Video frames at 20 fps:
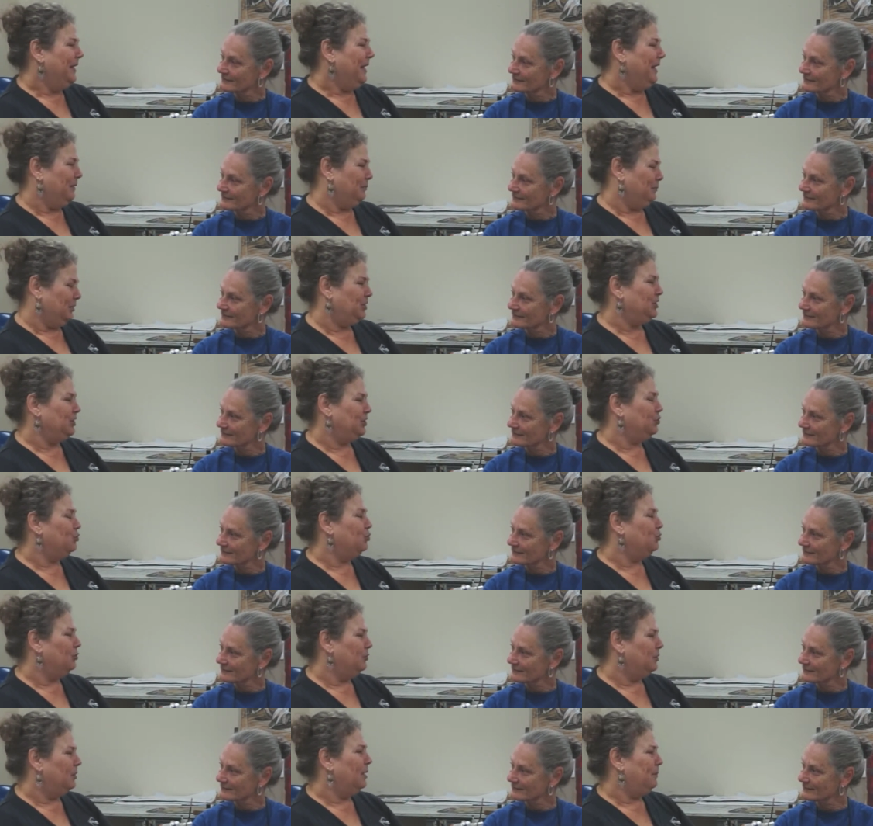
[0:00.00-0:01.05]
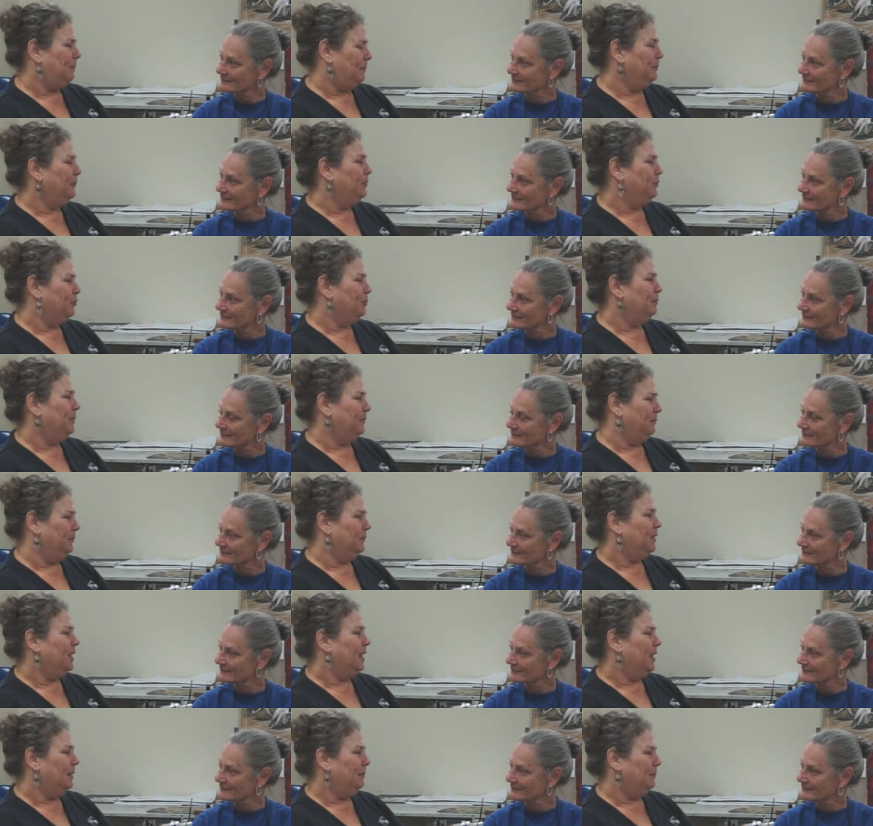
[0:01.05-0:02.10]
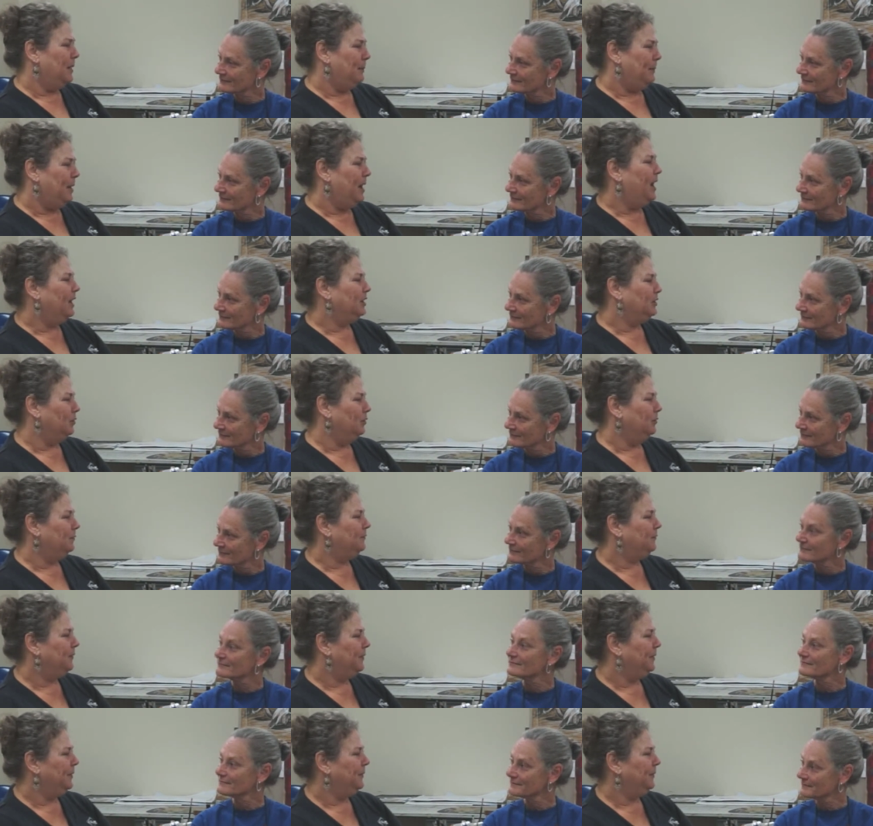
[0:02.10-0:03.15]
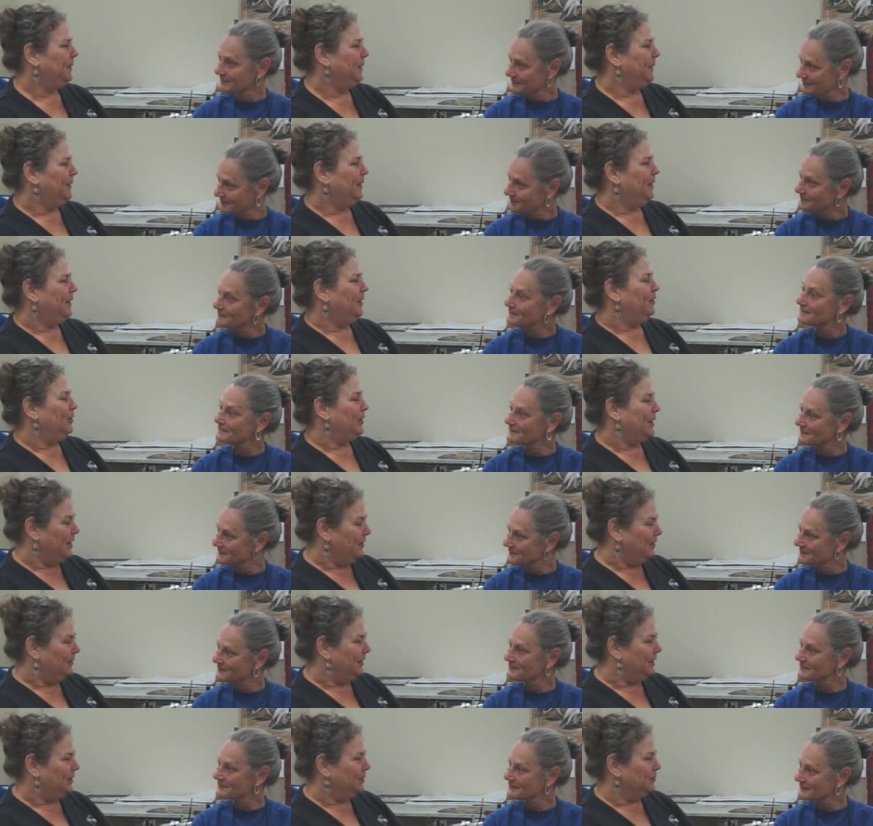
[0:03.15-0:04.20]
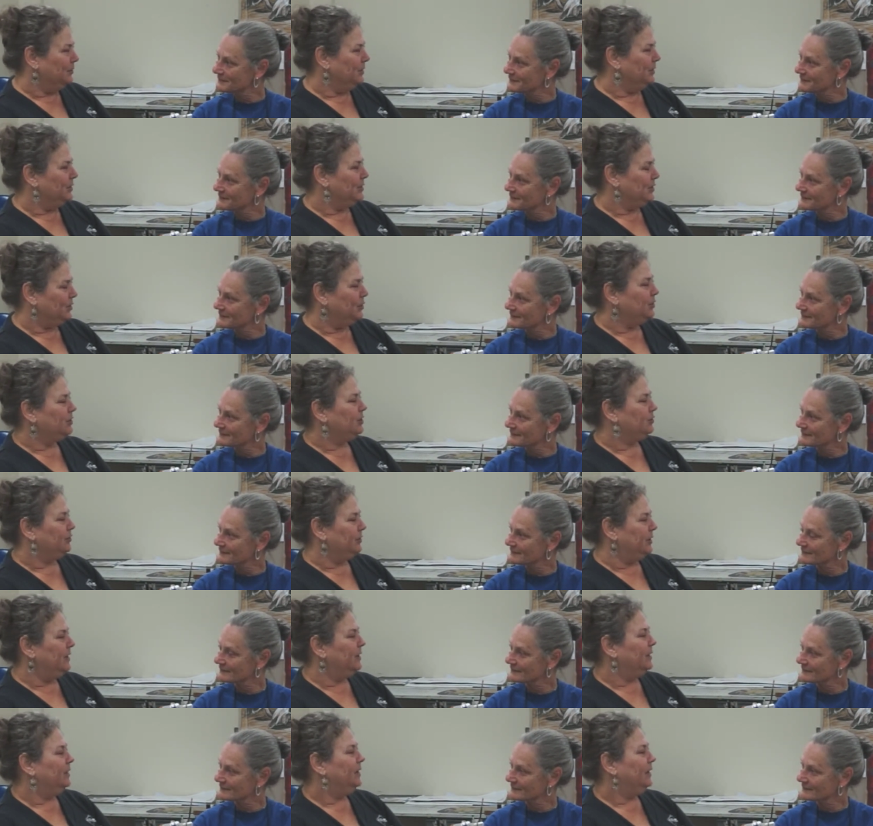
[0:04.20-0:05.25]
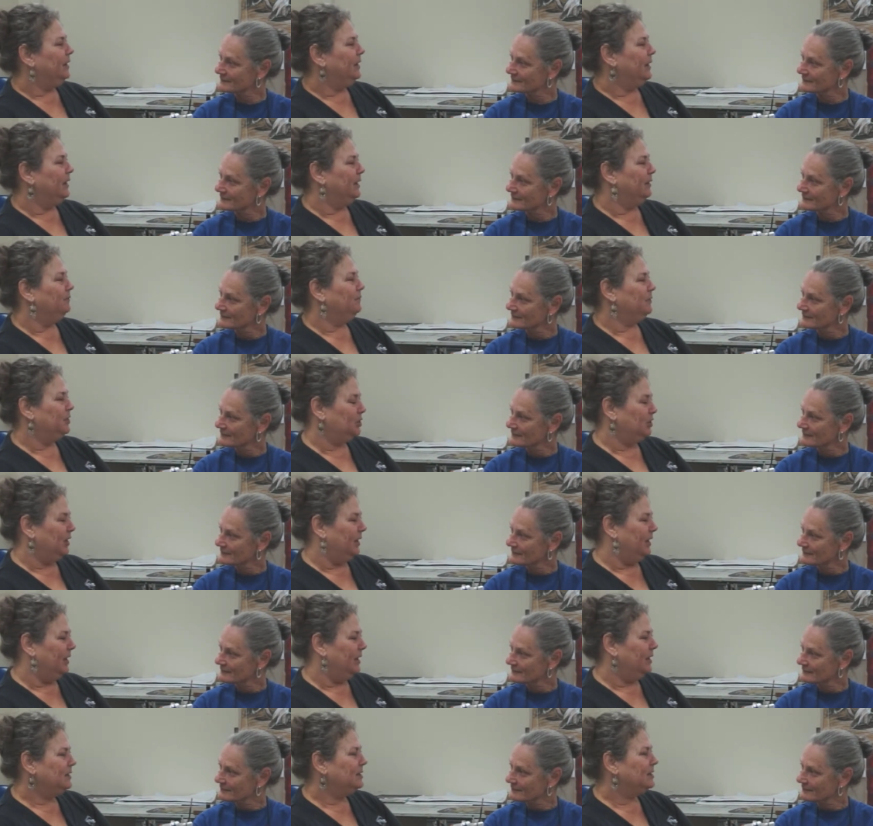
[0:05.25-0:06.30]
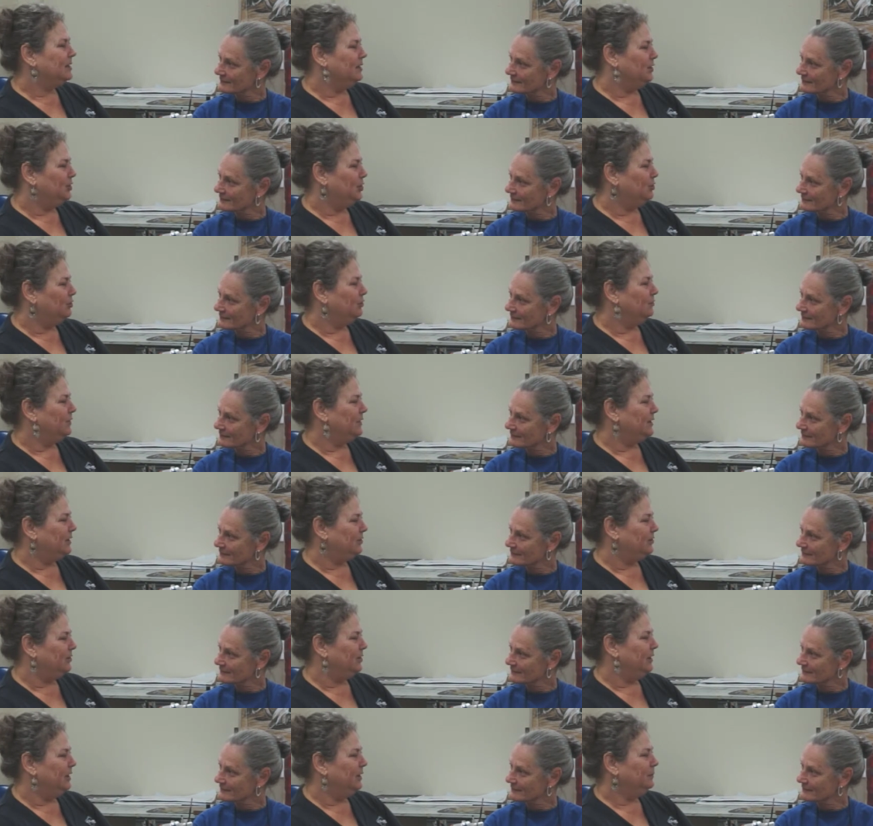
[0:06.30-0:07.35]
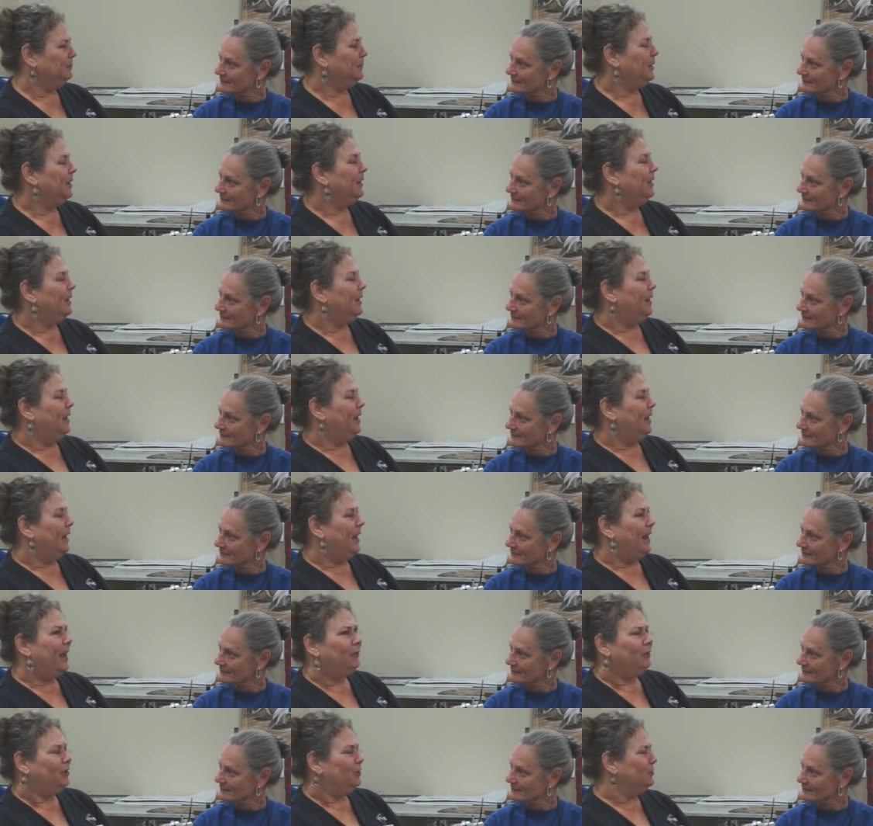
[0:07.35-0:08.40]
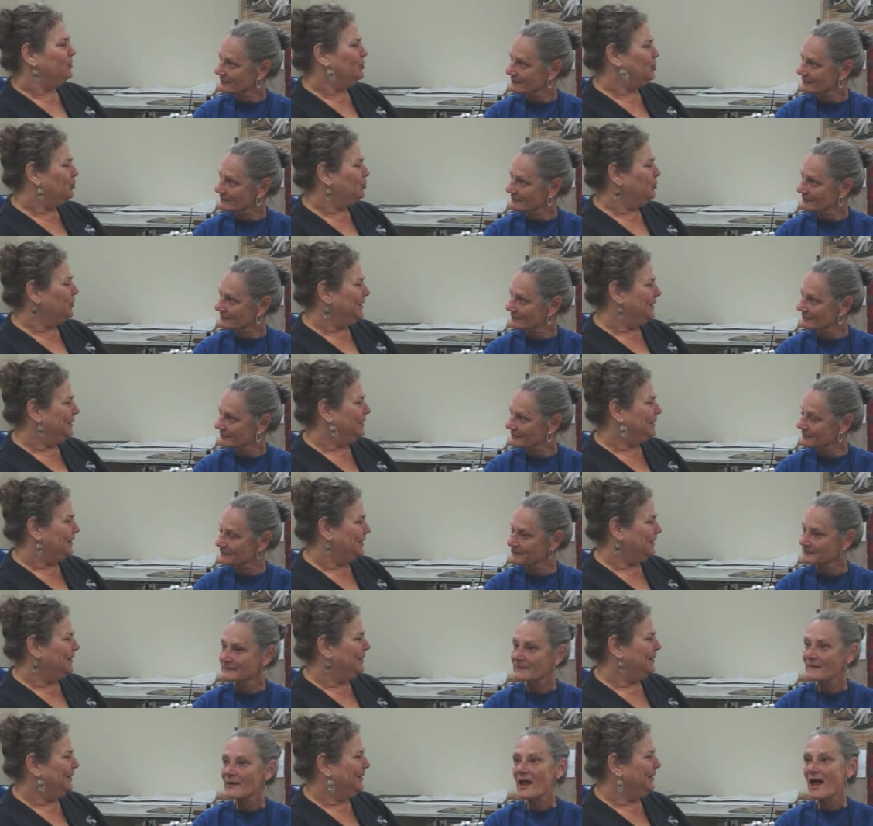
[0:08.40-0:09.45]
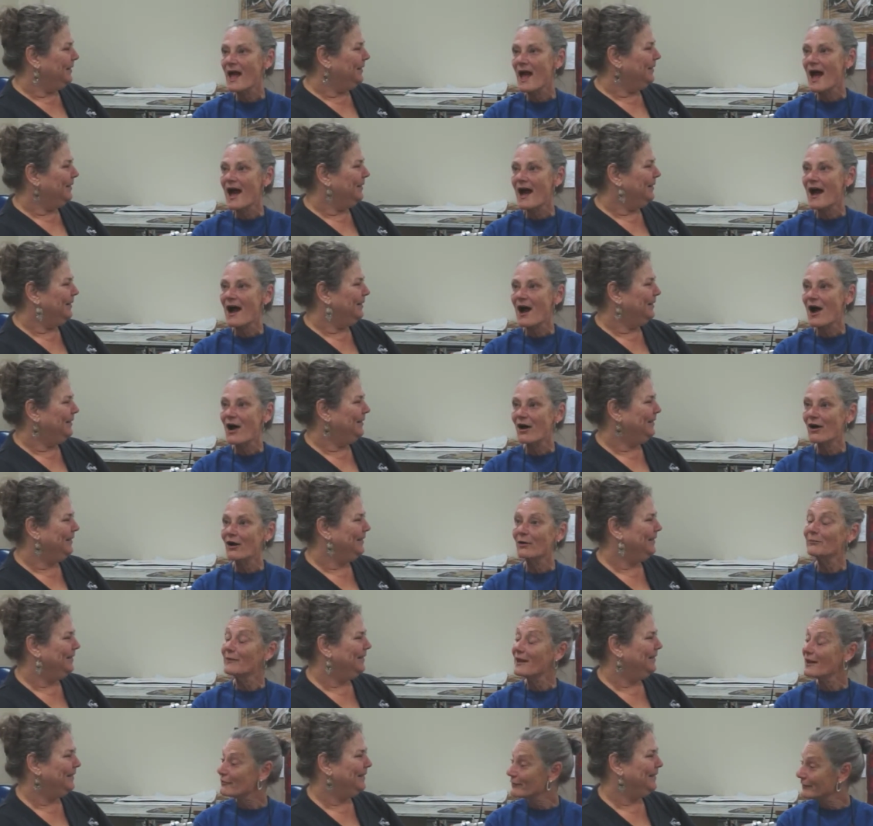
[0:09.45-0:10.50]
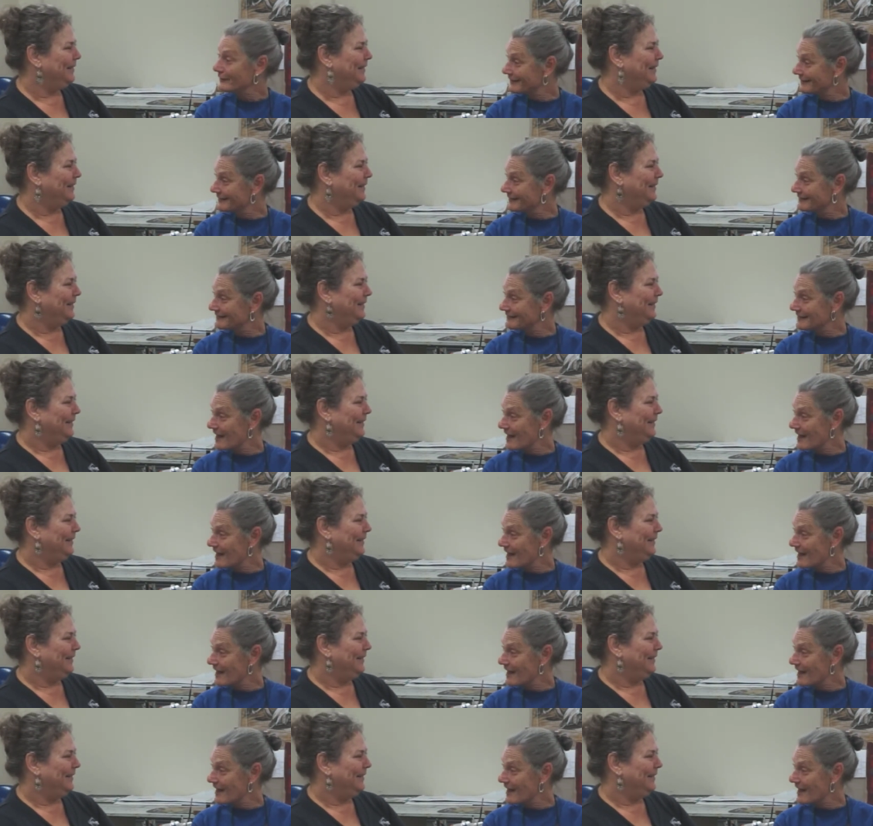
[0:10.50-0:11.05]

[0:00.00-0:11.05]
Speaker 1: and which is your uh, you'll be um, a part of. Mm -hmm. You're currently doing Cert Three in Visual Arts in the jewellery stream. How are you enjoying it? I'm
Speaker 2: loving it